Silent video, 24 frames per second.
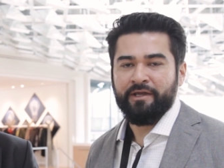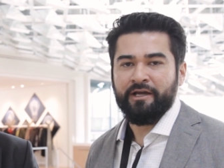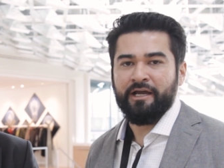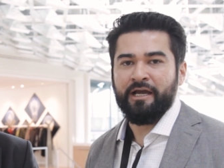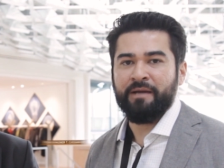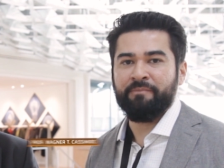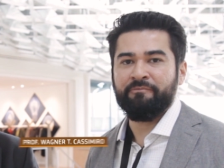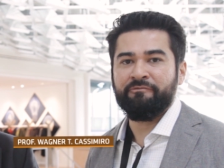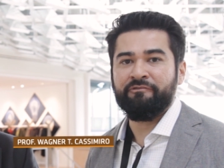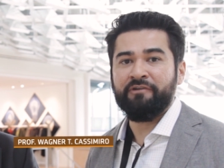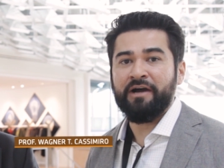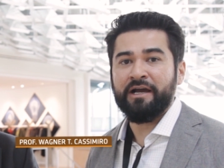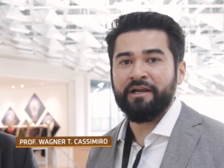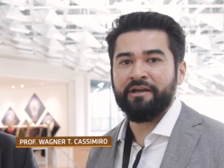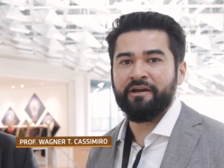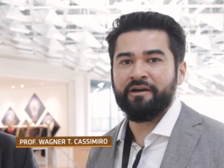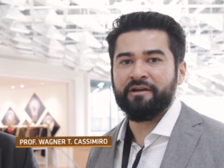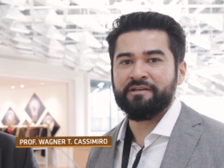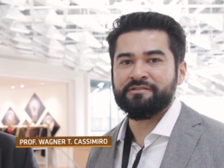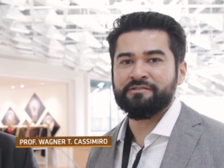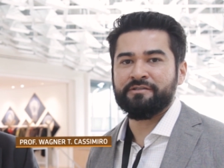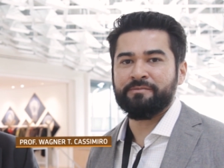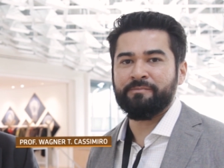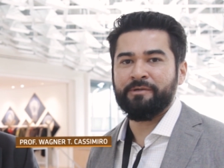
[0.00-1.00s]
I'm Wagner
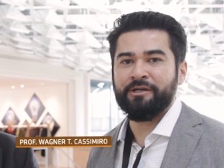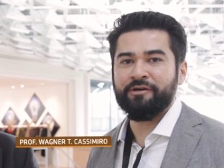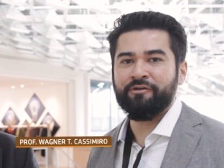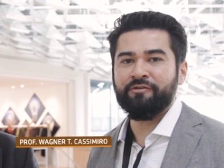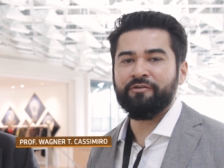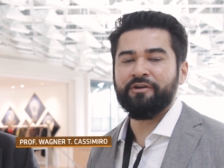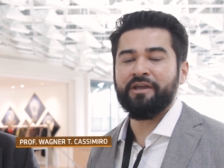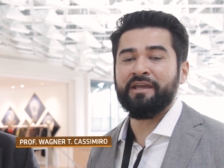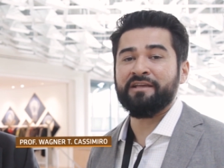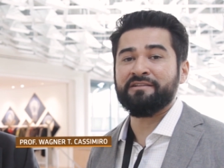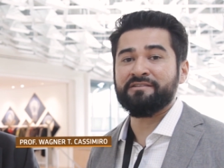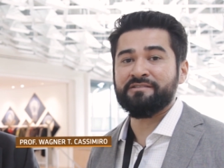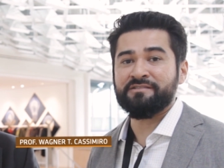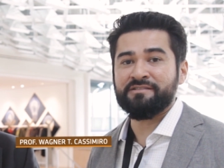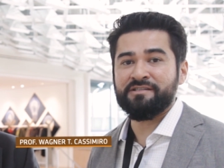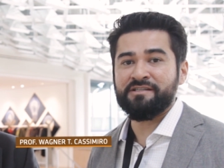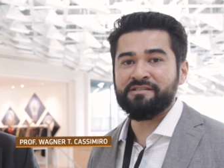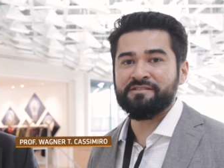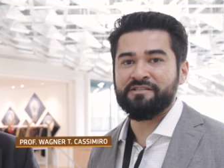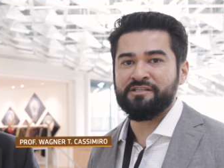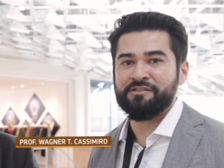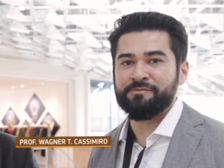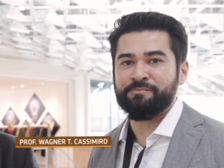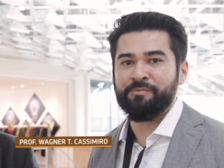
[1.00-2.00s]
Casimiro, and this is the
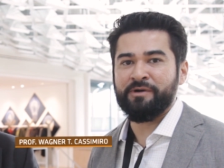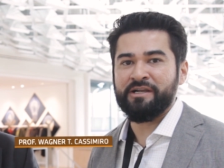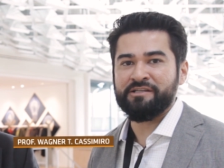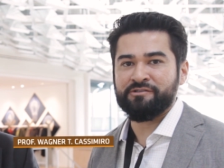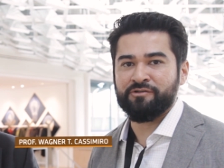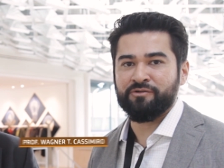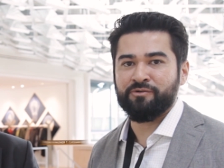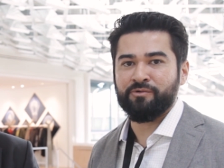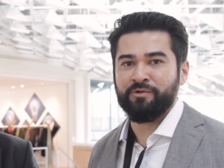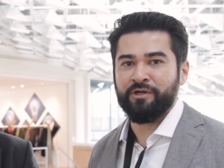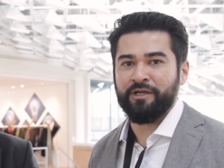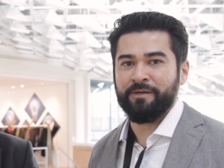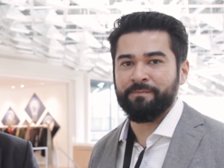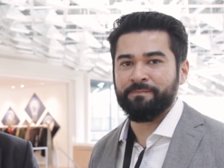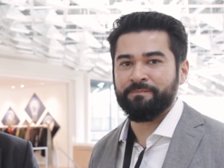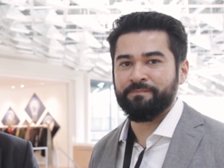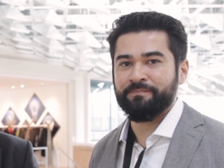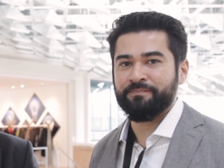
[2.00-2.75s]
Espresso Training.